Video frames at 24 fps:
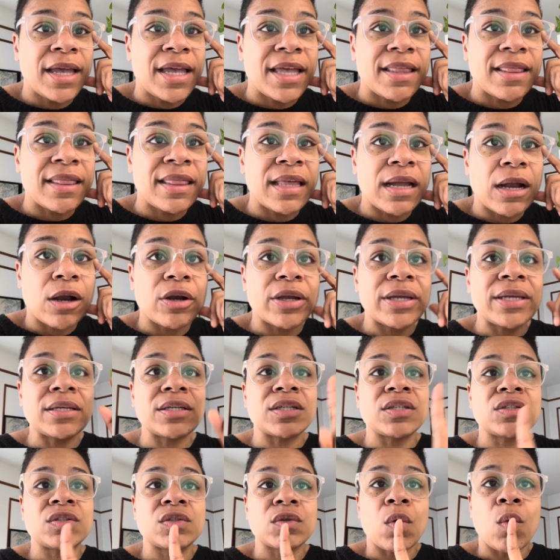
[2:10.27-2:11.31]
There
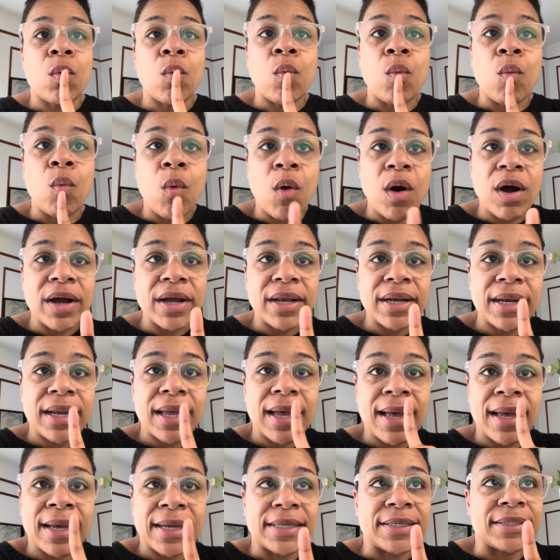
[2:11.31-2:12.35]
is one
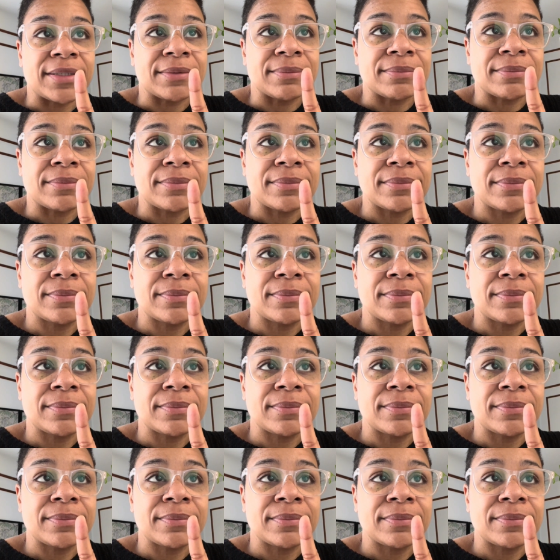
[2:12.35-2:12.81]
item